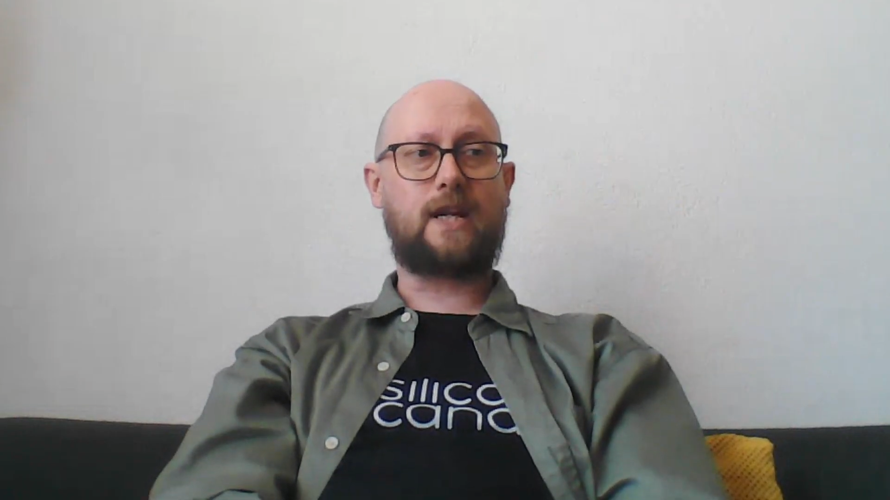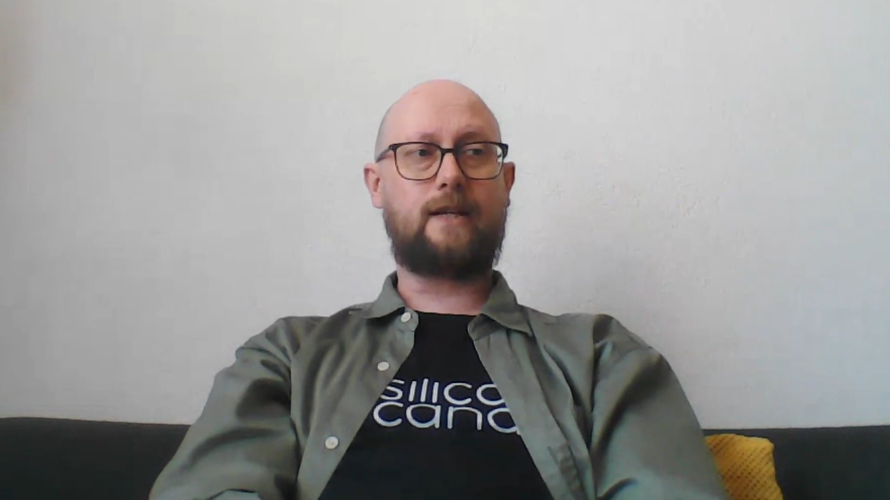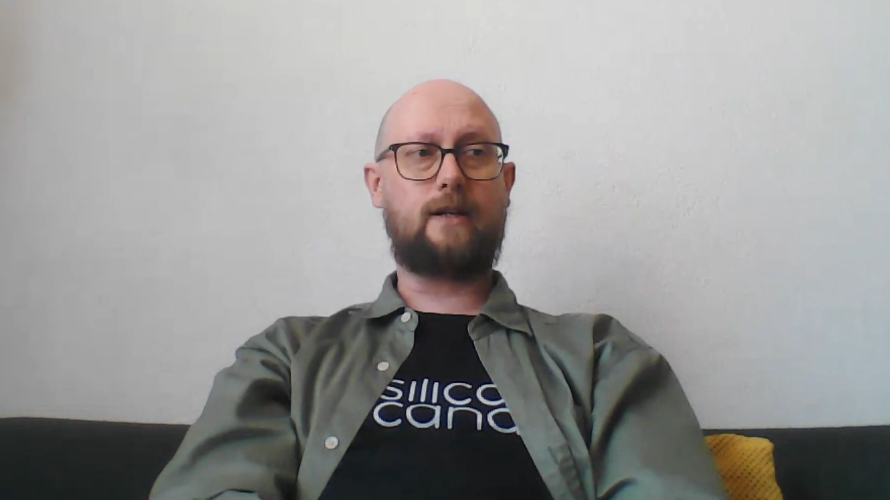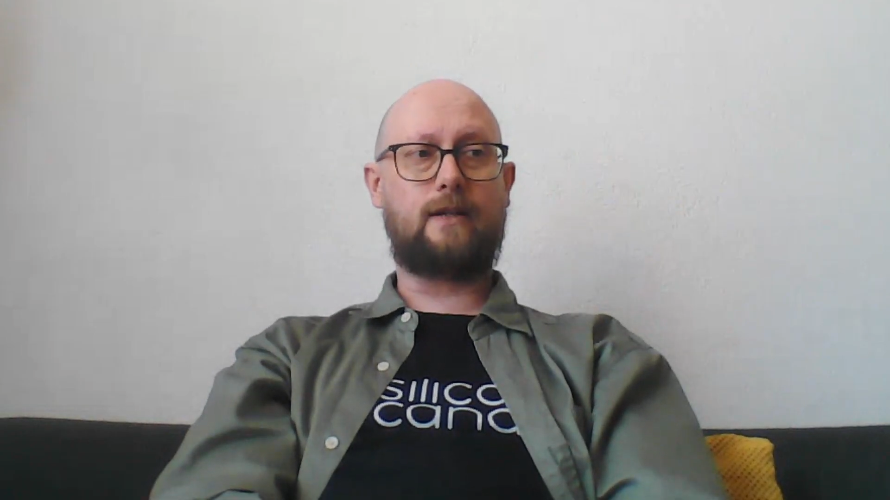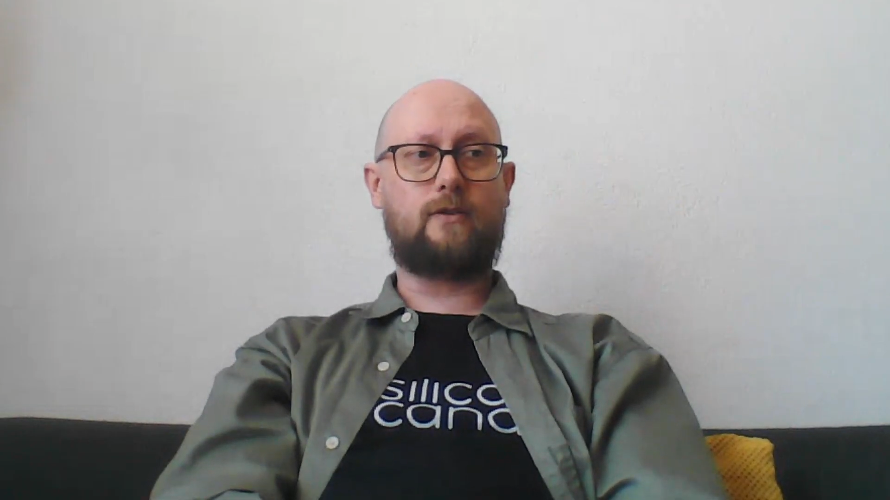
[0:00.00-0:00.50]

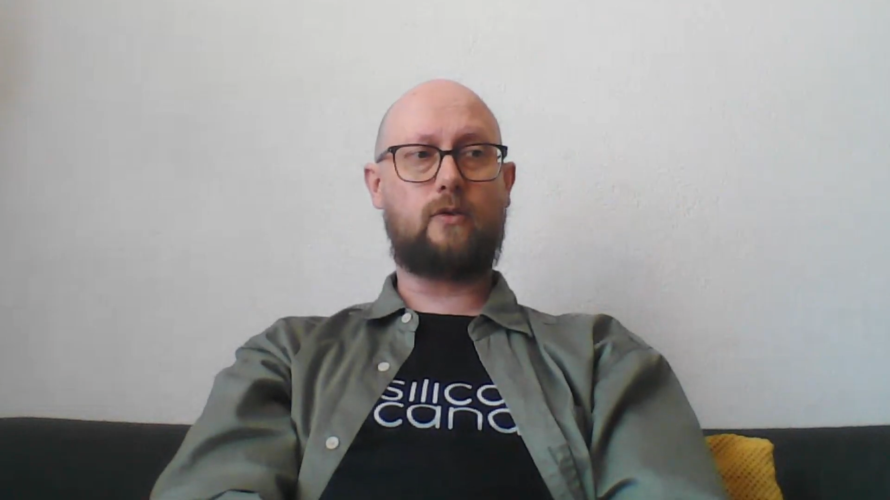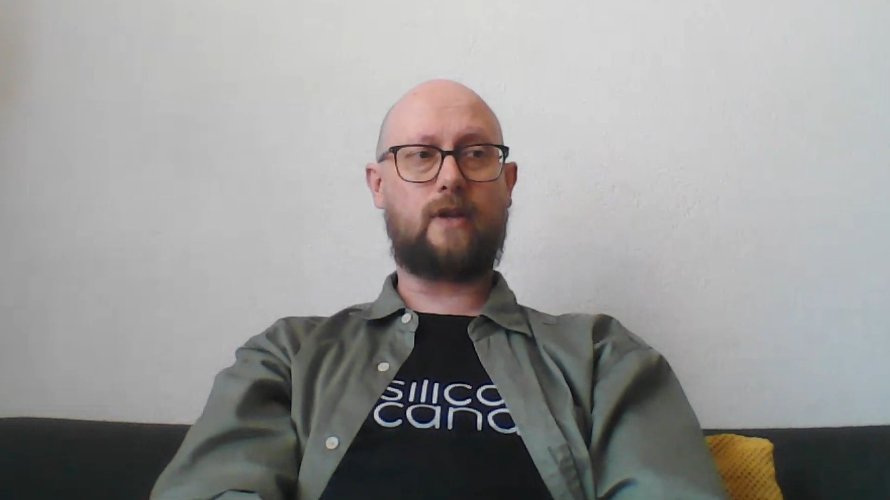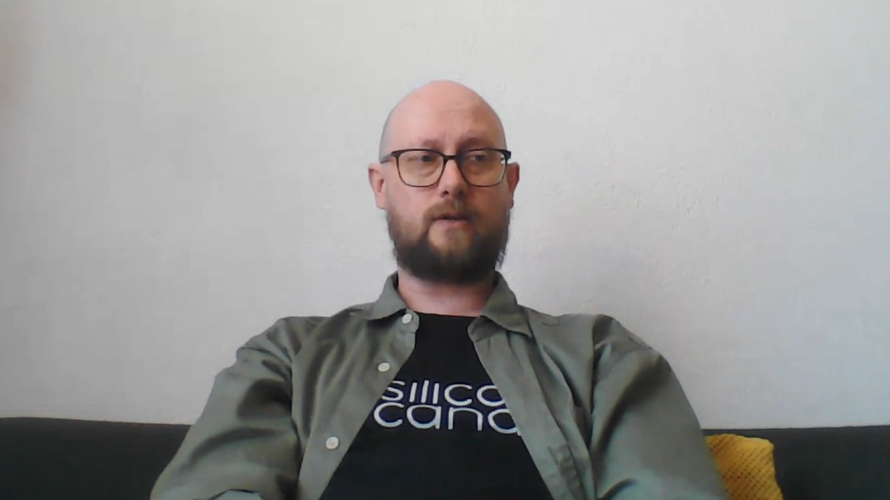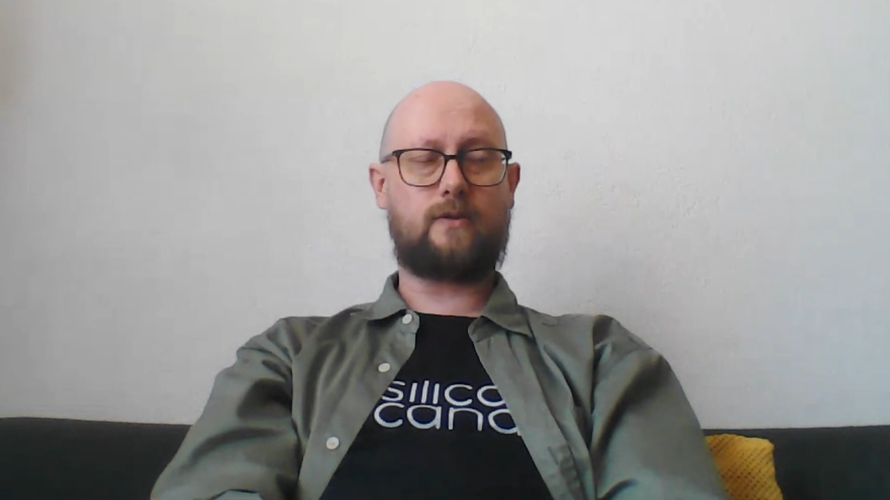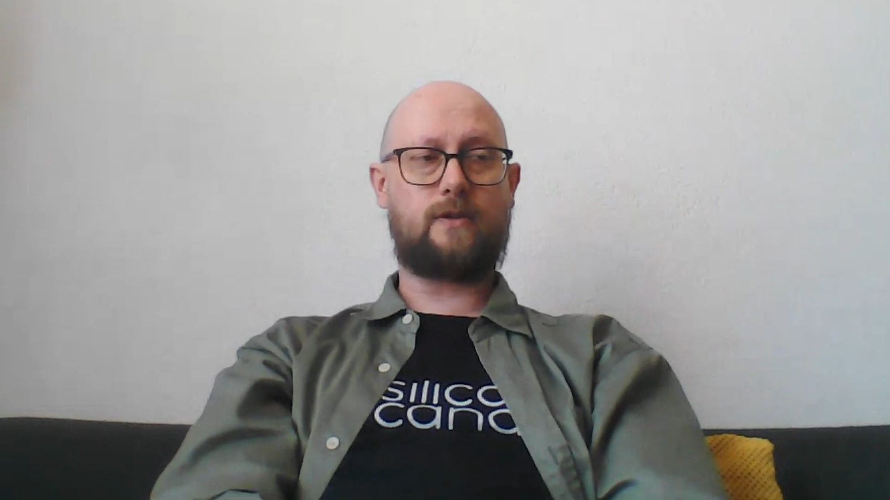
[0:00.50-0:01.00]
in
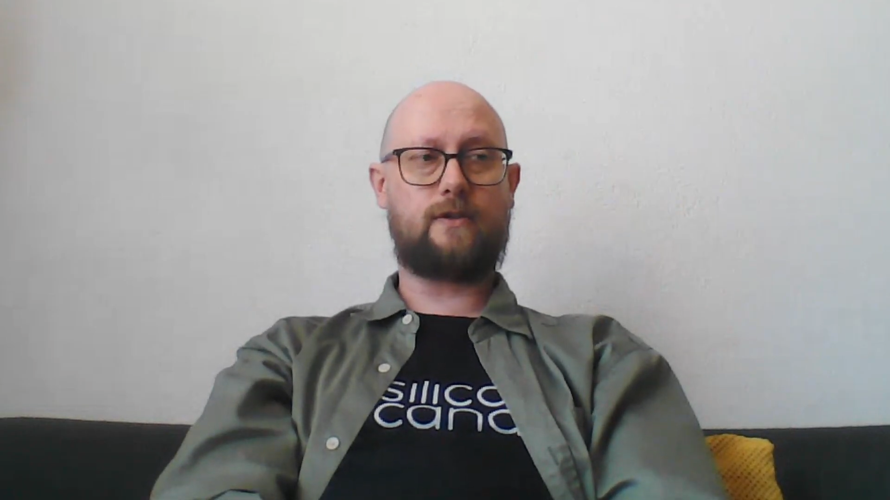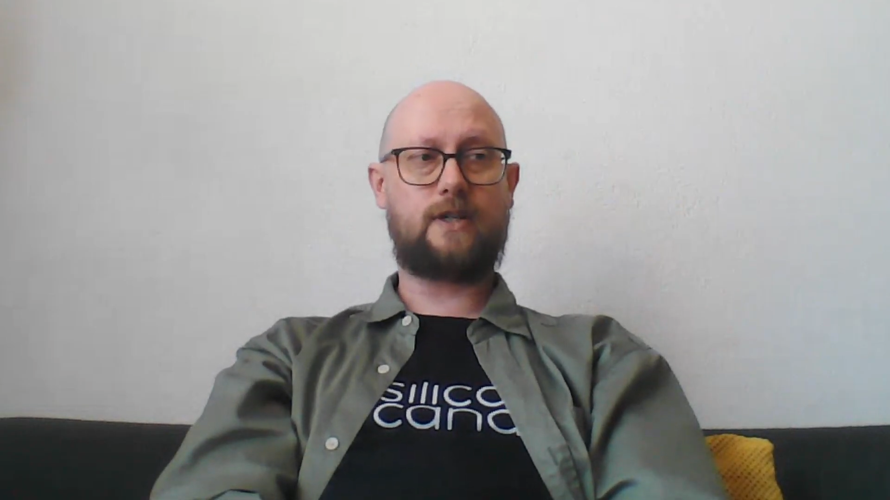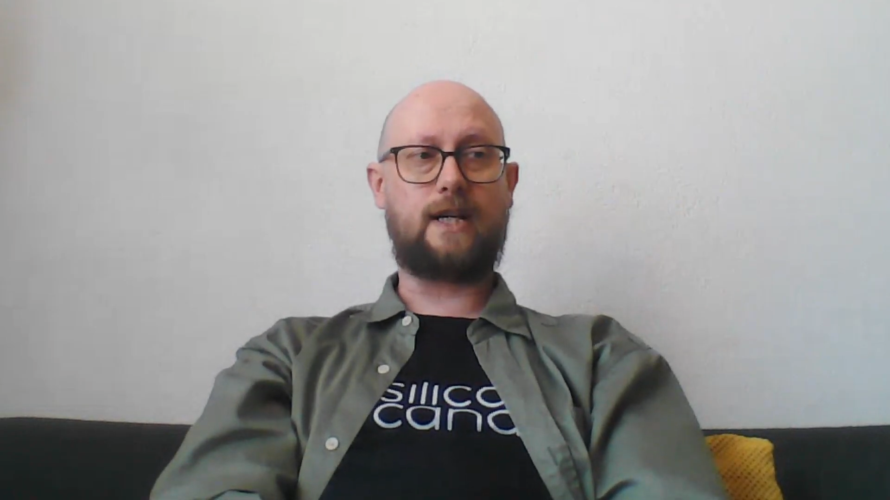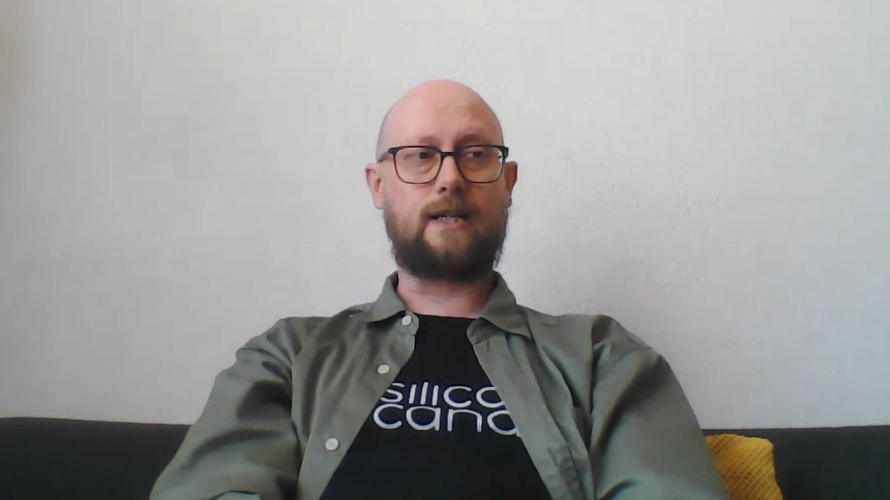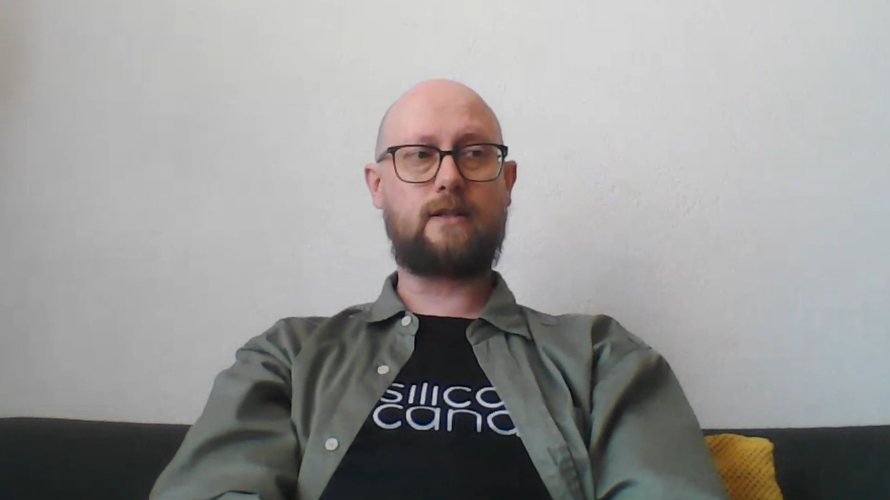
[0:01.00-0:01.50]

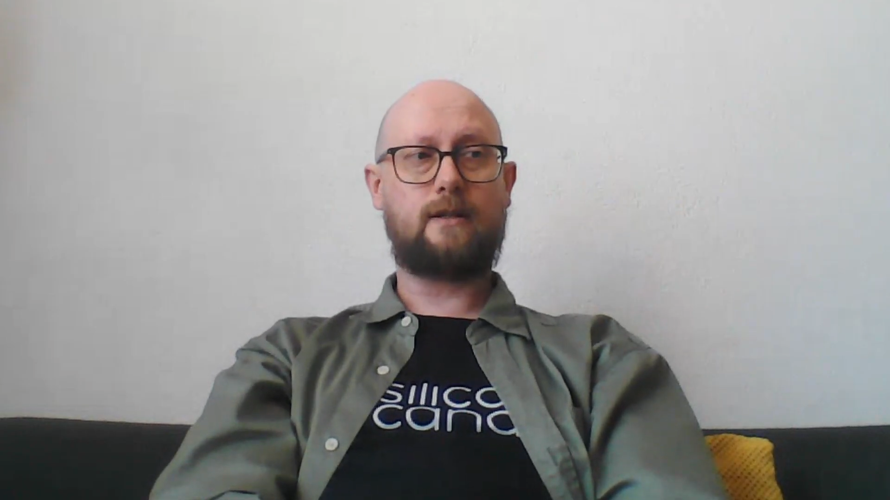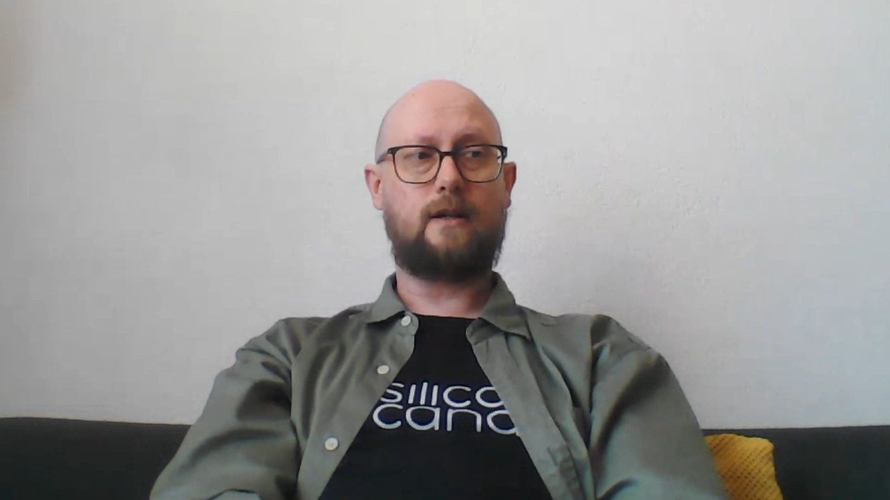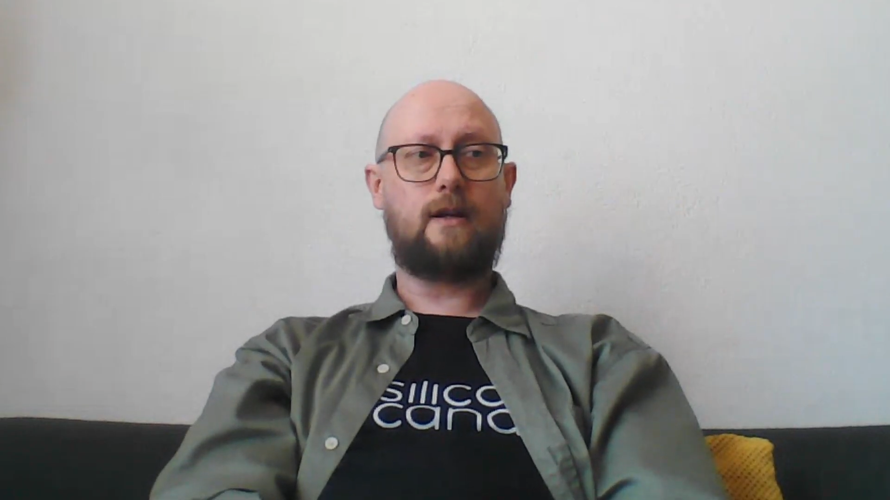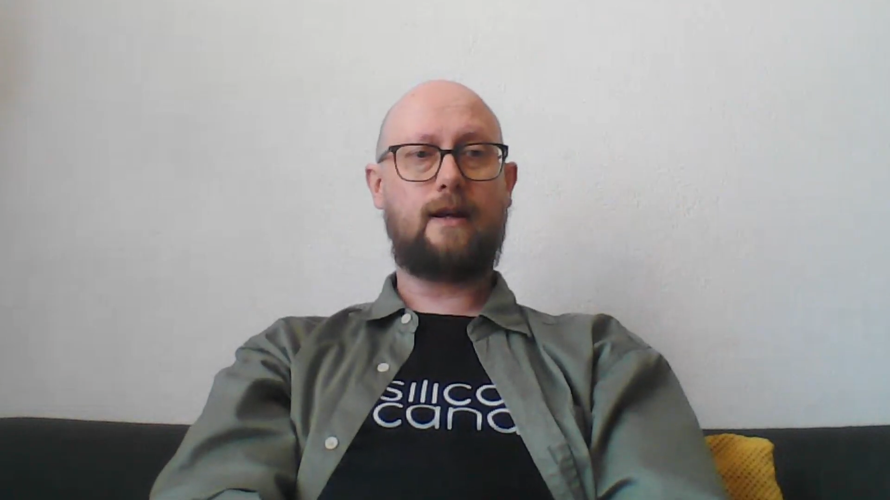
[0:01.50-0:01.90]
2006